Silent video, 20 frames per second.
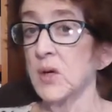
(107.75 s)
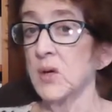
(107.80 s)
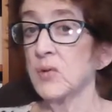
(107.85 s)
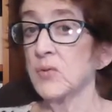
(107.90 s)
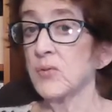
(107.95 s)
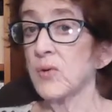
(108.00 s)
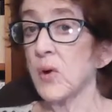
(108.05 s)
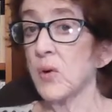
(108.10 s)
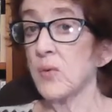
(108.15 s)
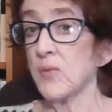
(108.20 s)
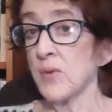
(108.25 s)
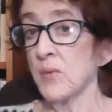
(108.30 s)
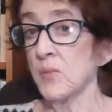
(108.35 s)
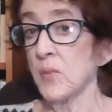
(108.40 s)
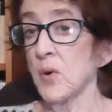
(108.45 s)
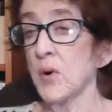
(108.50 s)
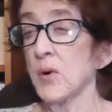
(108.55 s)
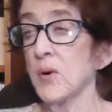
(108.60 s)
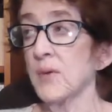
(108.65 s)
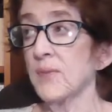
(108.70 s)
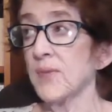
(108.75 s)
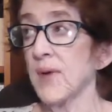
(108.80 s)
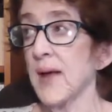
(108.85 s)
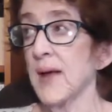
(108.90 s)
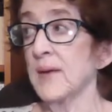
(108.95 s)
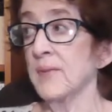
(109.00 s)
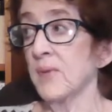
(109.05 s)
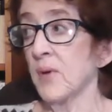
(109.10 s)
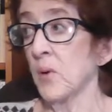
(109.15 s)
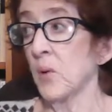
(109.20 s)
So the murder of
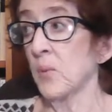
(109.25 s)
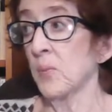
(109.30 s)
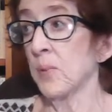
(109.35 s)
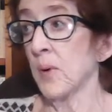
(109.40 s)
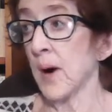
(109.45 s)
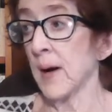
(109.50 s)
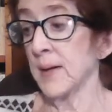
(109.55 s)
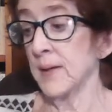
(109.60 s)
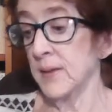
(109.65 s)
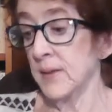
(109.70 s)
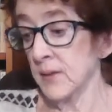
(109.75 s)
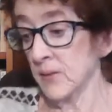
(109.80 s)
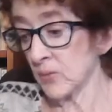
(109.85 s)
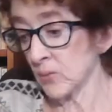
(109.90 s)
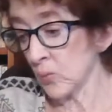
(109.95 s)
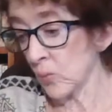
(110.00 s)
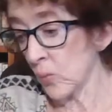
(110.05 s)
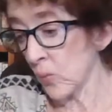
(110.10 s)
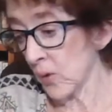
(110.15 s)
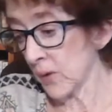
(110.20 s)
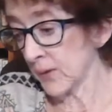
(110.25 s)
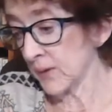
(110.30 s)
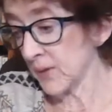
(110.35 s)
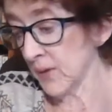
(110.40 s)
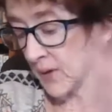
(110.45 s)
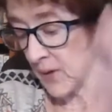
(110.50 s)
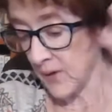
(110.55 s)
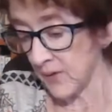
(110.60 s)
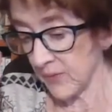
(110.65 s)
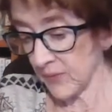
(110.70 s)
Ava O'Brien is
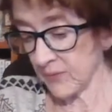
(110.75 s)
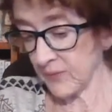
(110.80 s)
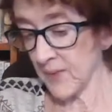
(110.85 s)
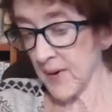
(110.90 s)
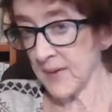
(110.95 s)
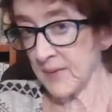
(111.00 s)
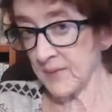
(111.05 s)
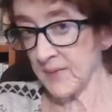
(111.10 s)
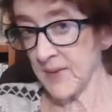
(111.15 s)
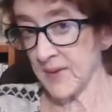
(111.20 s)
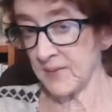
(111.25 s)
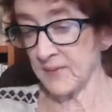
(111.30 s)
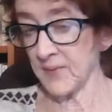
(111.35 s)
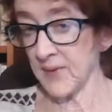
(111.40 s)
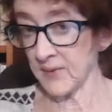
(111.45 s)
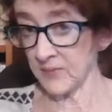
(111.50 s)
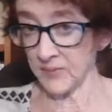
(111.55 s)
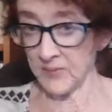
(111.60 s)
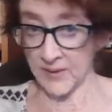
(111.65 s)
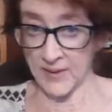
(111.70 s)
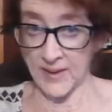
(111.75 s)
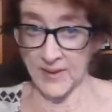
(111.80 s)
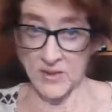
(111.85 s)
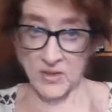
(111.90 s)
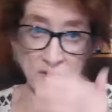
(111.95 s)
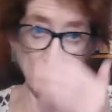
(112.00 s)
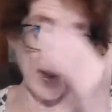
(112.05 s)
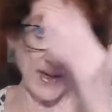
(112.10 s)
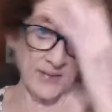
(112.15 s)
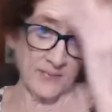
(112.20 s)
one thread of the investigation,